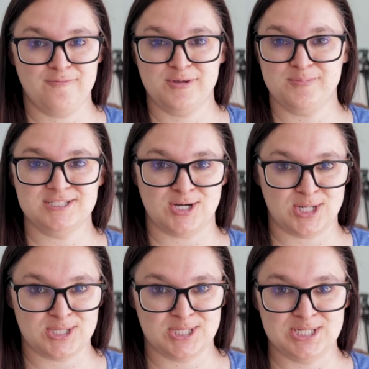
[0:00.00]
with my
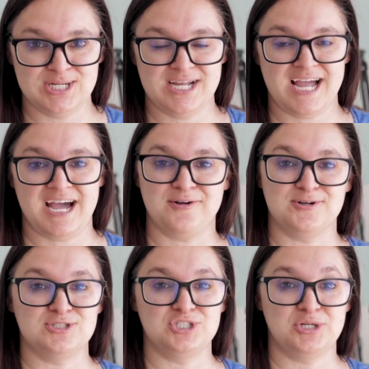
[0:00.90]
daughter at
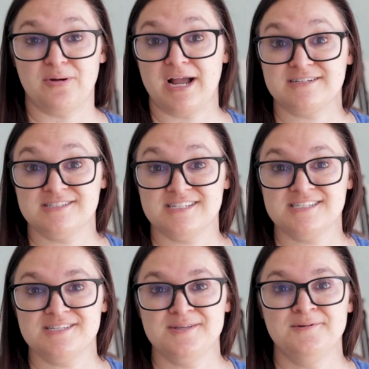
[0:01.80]
her cheer
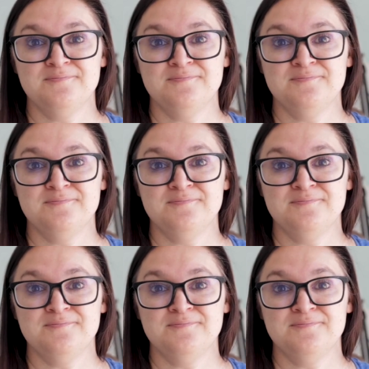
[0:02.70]
practices.